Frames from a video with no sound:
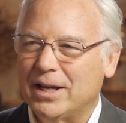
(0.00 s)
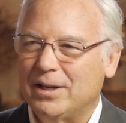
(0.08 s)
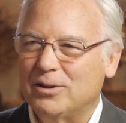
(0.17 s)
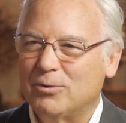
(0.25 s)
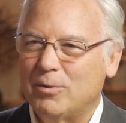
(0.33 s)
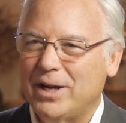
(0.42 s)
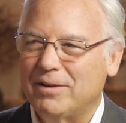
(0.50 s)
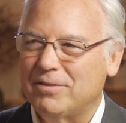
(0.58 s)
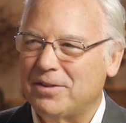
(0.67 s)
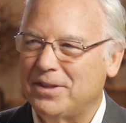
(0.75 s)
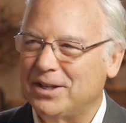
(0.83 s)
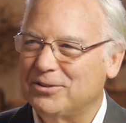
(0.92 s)
we get in the way
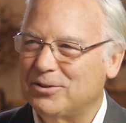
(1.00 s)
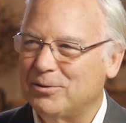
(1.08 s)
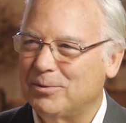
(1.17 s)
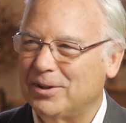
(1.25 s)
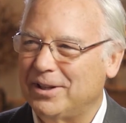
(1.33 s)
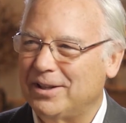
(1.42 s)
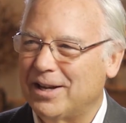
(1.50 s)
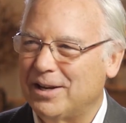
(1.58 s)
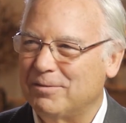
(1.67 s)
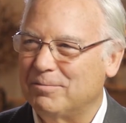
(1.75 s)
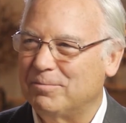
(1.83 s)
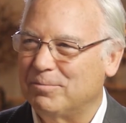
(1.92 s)
of the things that are really
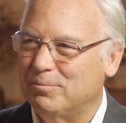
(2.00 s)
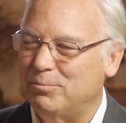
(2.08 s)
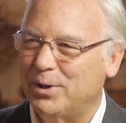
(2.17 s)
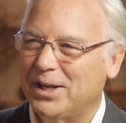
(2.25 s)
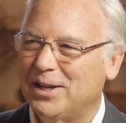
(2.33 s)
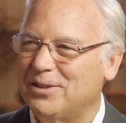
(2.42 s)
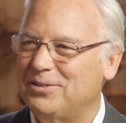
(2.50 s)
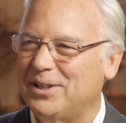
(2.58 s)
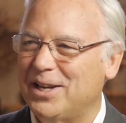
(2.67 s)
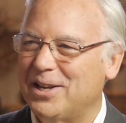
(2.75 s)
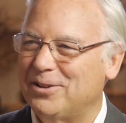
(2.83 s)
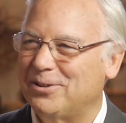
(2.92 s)
kind of bringing us
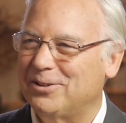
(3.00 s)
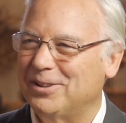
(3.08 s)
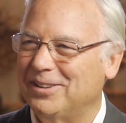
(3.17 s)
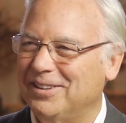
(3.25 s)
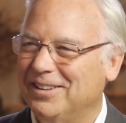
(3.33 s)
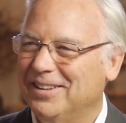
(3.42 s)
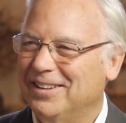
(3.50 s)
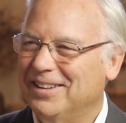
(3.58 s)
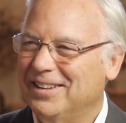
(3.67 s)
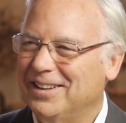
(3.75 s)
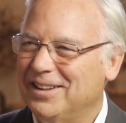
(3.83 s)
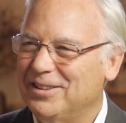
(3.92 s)
together and
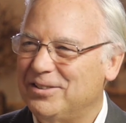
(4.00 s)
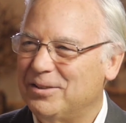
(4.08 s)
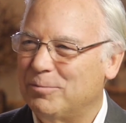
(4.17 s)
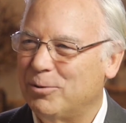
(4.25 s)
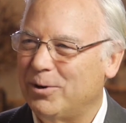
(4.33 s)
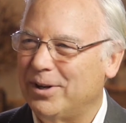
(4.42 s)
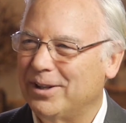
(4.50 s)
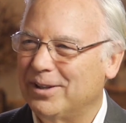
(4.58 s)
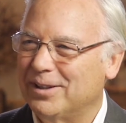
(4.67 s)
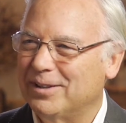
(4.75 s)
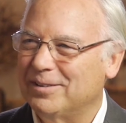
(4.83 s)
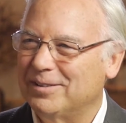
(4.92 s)

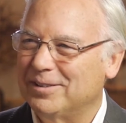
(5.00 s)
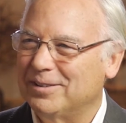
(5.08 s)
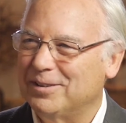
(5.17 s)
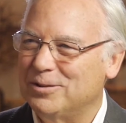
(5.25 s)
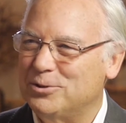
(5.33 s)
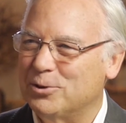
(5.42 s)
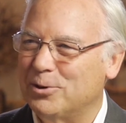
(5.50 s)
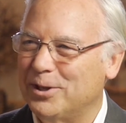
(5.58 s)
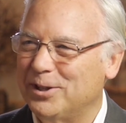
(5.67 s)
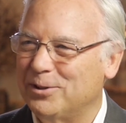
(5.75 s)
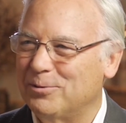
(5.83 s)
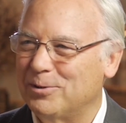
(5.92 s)
supporting the
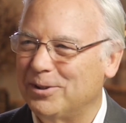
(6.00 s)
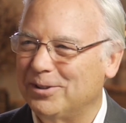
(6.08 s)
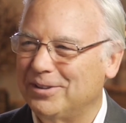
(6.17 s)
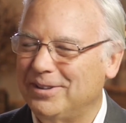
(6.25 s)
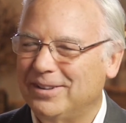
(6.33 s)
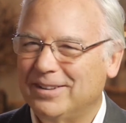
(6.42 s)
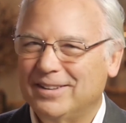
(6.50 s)
joy in the world?